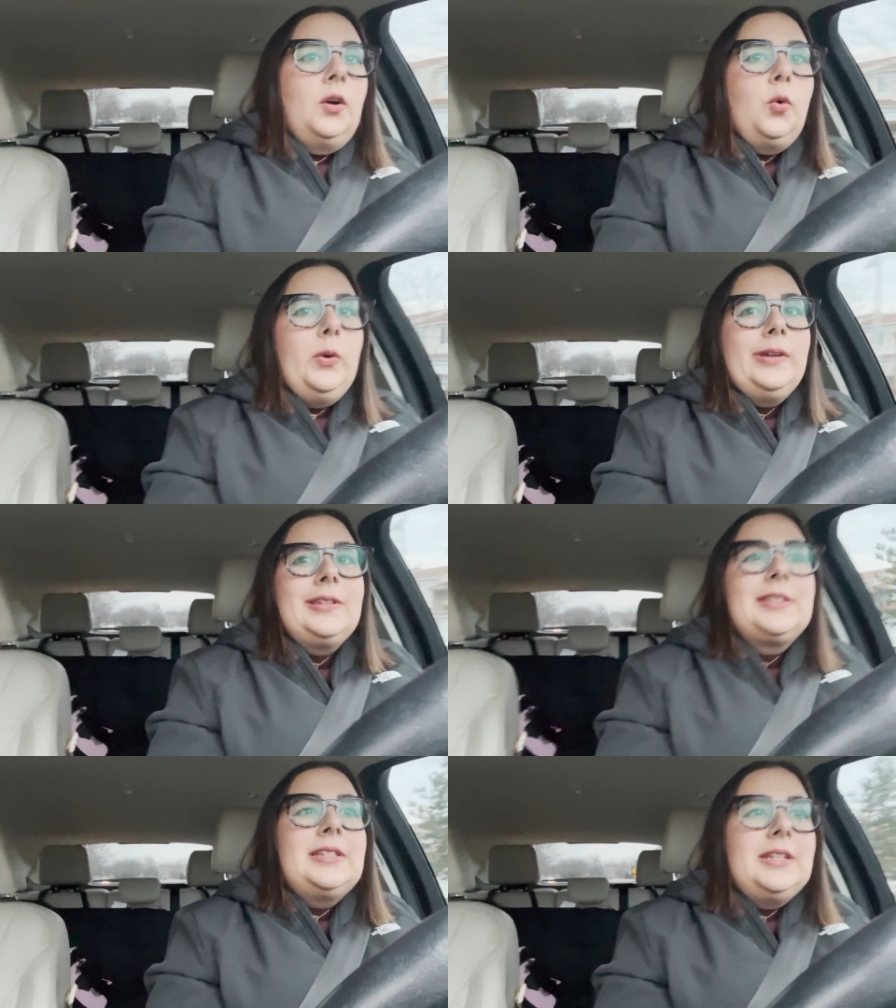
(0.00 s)
we'll
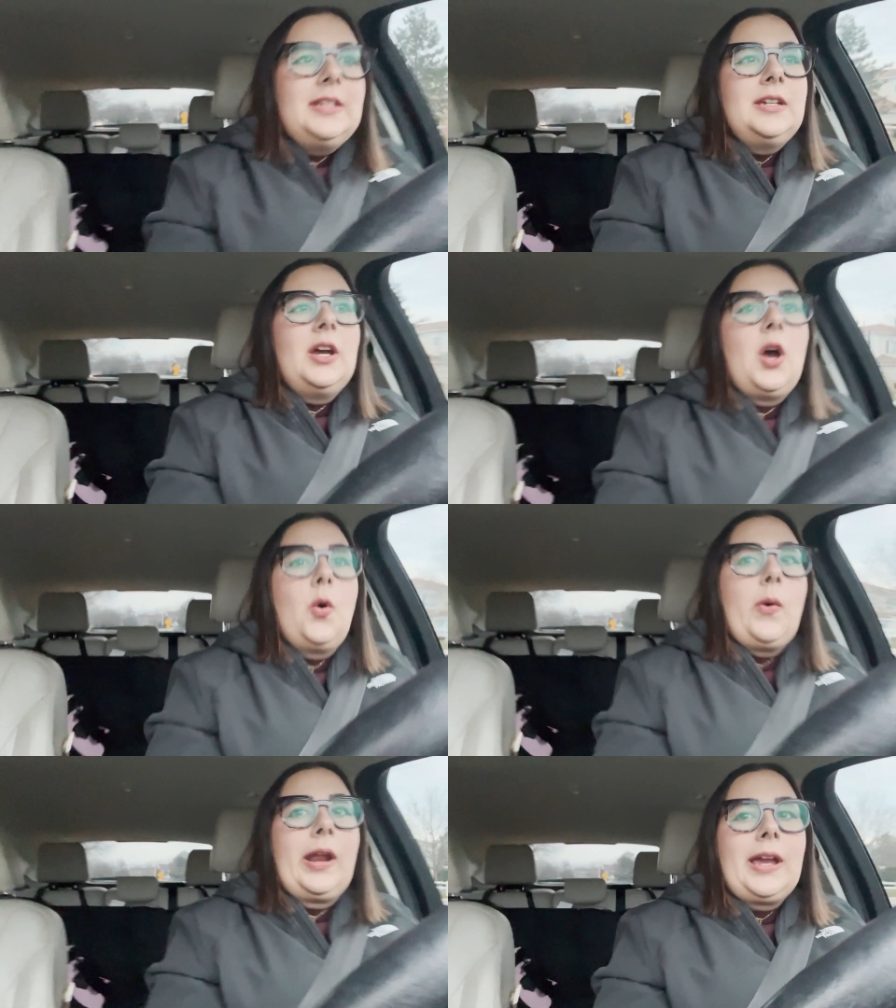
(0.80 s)
see
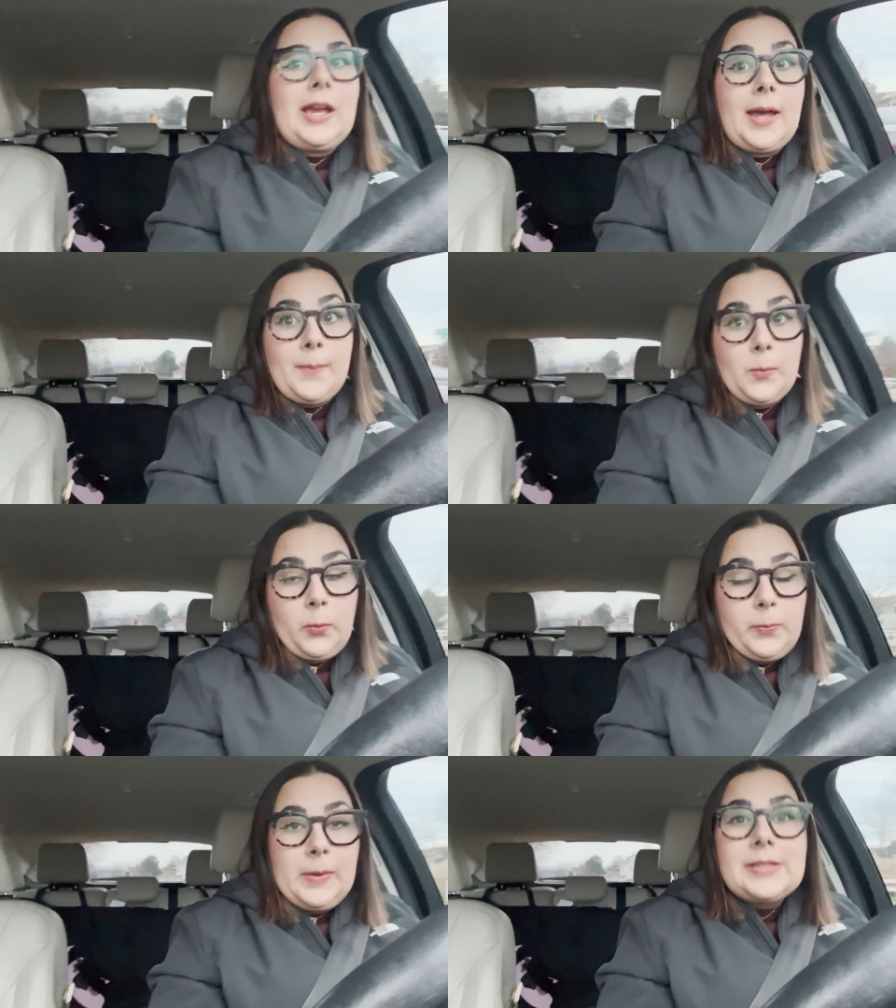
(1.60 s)
what I can come up
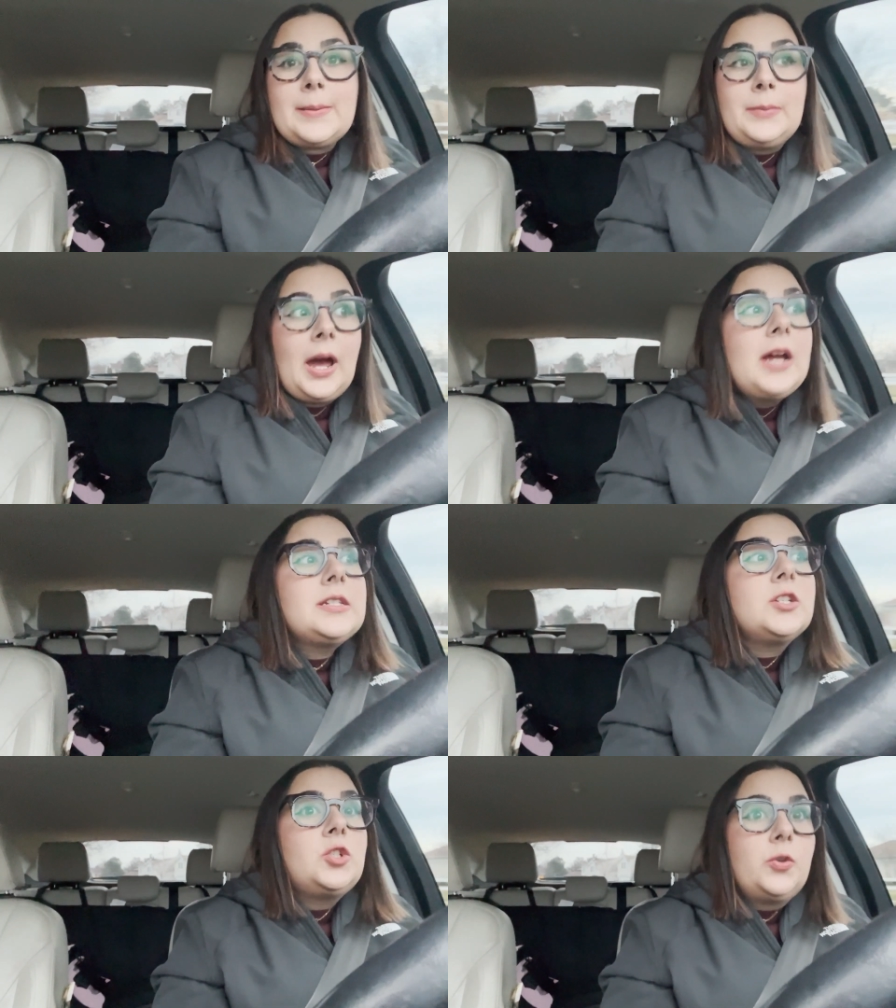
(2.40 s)
with because I'm not
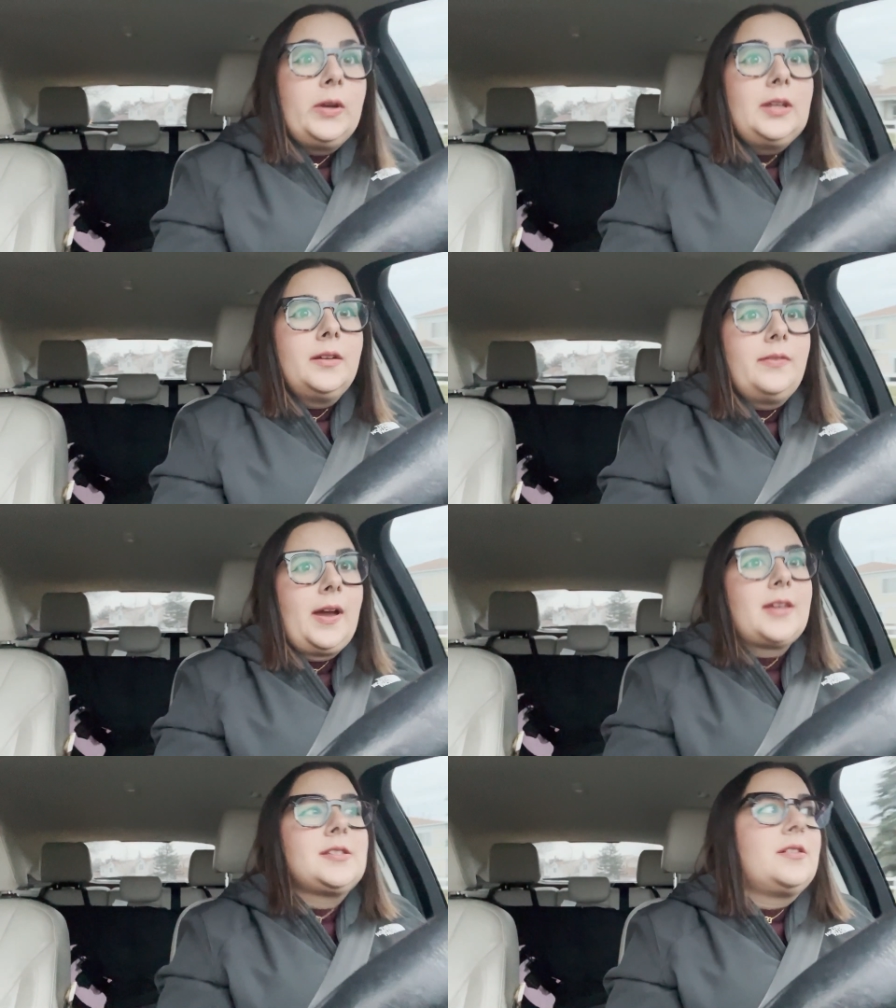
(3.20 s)
doing
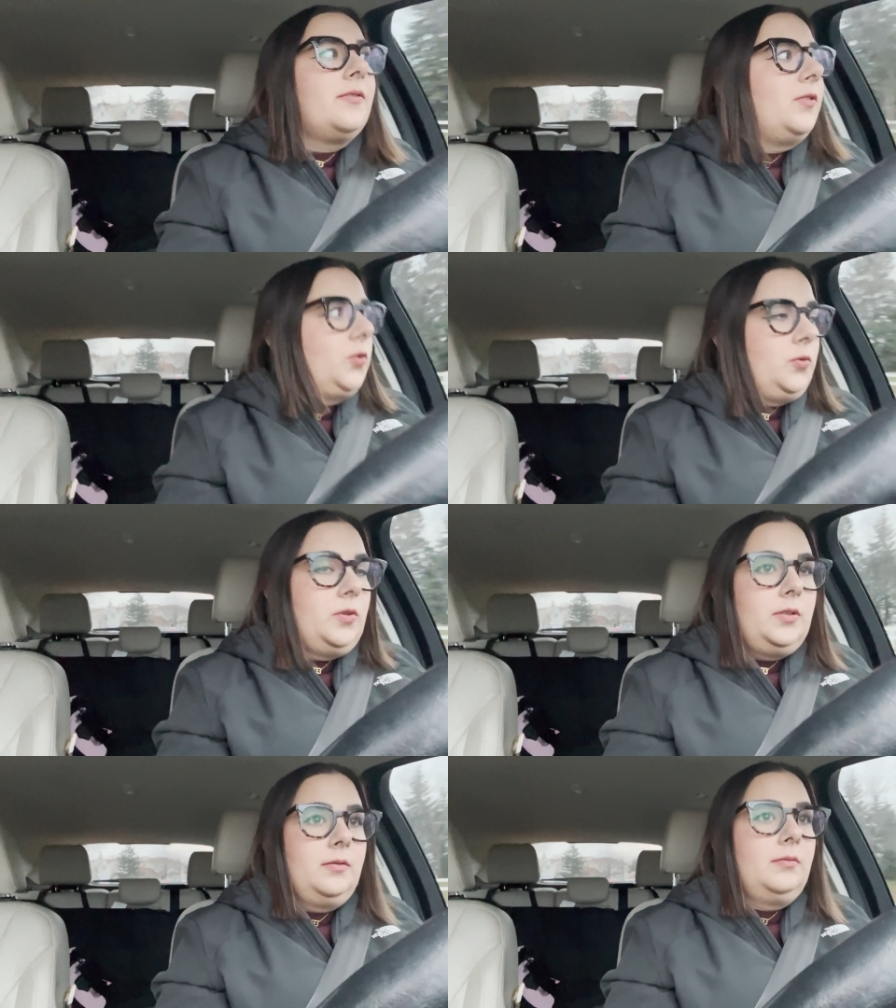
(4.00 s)
fast food
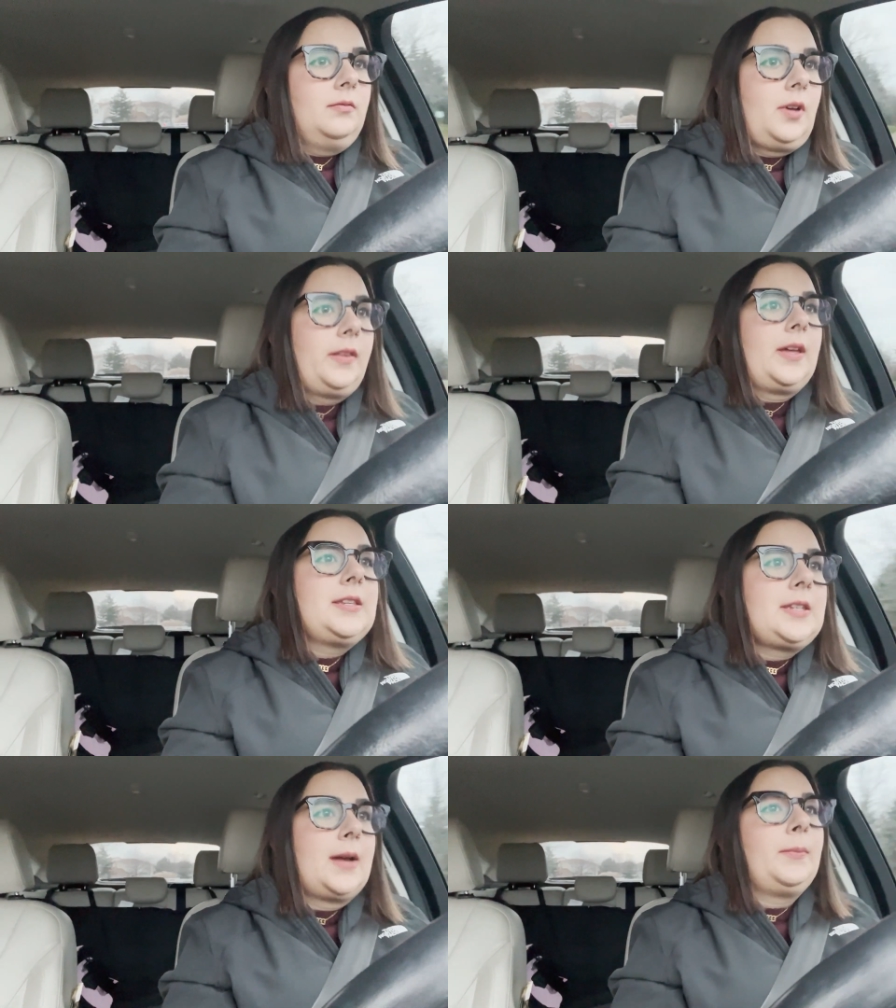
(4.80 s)

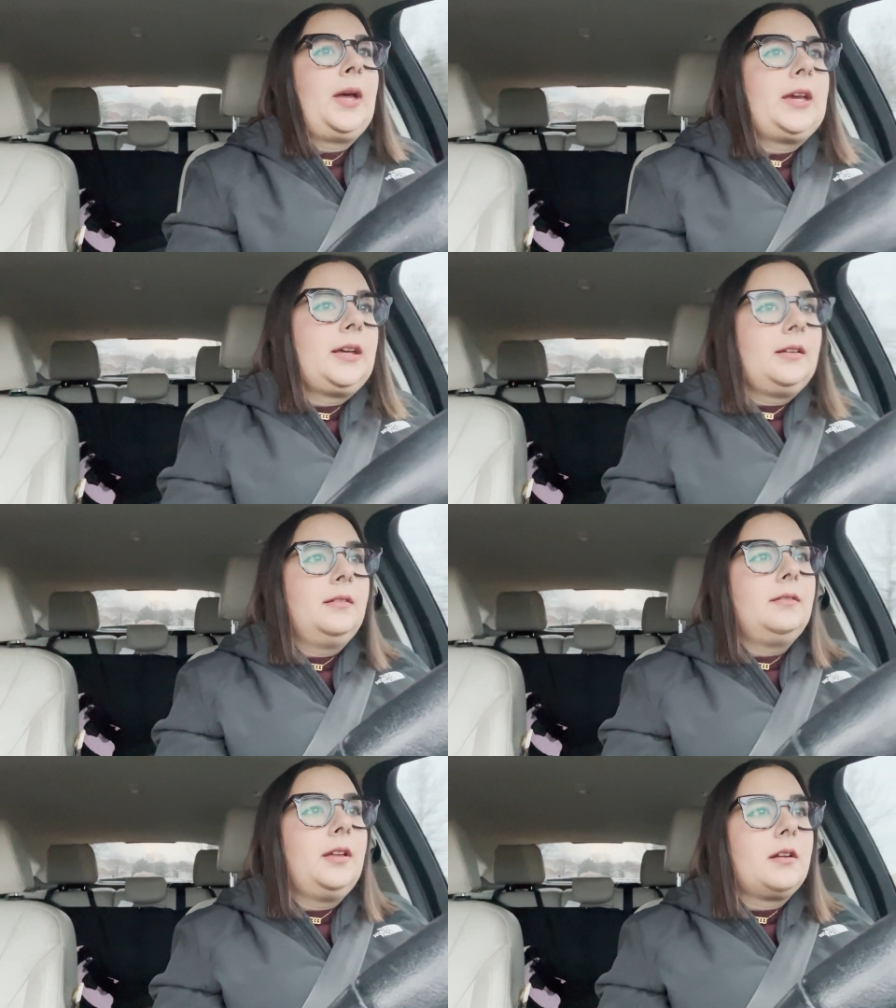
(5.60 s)
unless I'm like
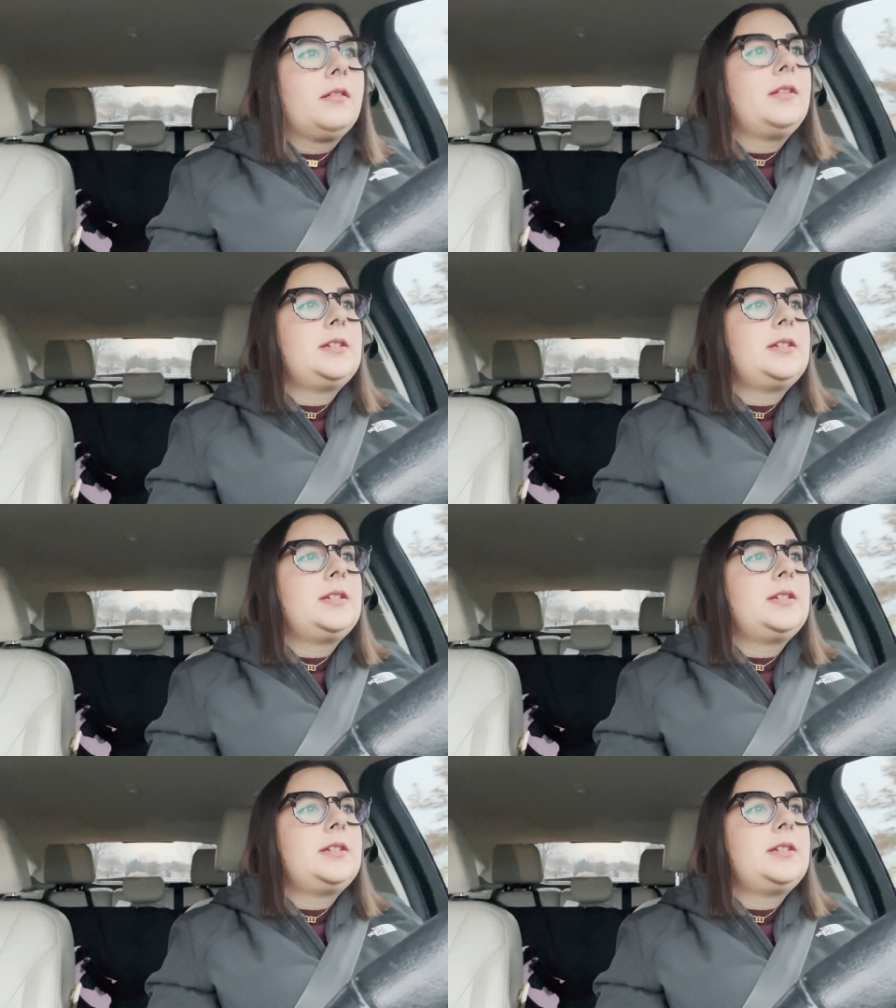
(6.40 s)
literally